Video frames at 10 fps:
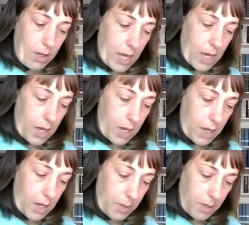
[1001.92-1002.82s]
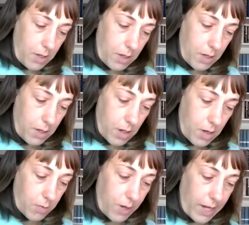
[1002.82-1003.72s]
All
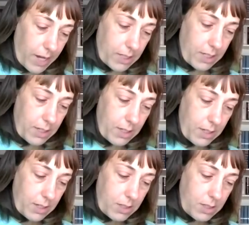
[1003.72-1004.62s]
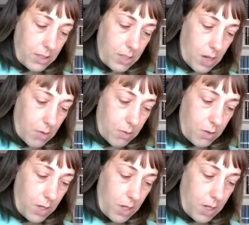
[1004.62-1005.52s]
right, so
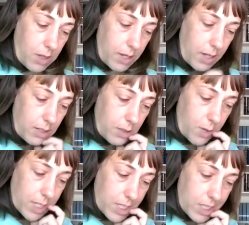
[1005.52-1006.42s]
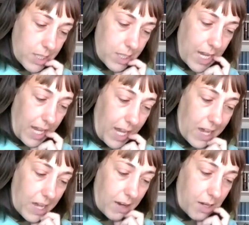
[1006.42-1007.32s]
the next question that I
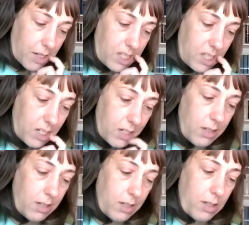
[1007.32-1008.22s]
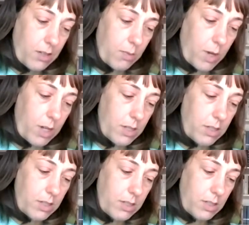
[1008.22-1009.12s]
had on here
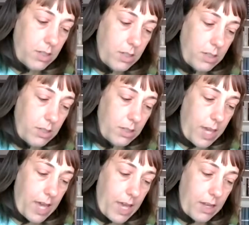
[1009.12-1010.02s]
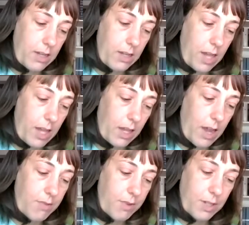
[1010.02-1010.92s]
was, can a
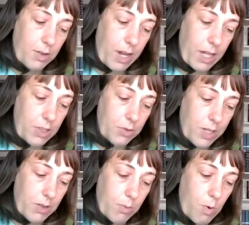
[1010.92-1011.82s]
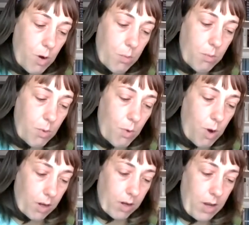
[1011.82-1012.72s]
African gray drink warm
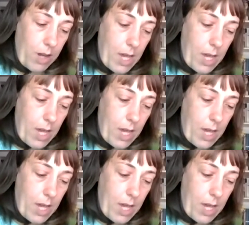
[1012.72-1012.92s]
water?